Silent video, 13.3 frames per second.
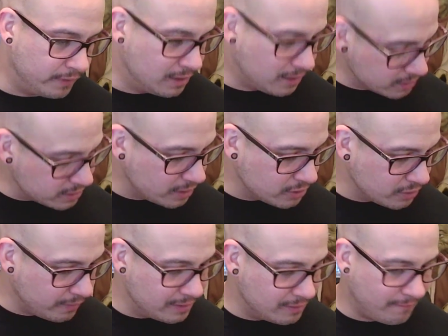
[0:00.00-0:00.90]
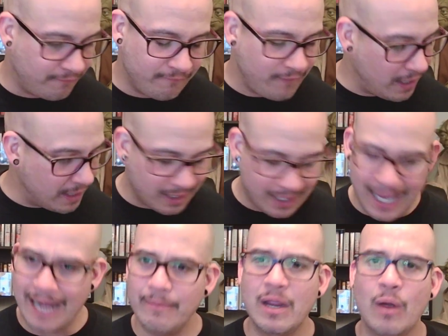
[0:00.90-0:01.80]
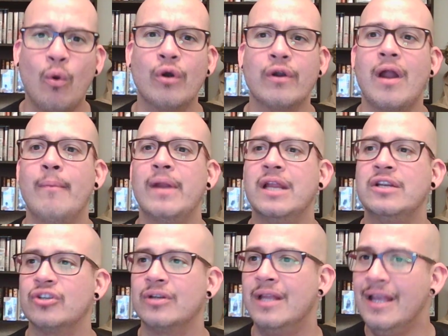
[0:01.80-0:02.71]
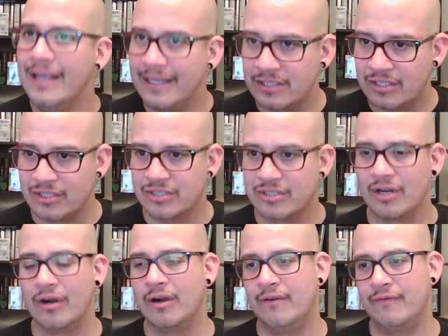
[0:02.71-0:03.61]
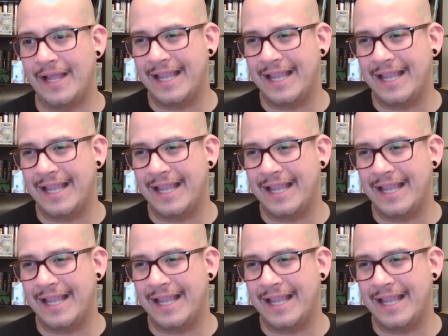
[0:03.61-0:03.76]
He does such a great, fucking Academy Award nomination is deserved.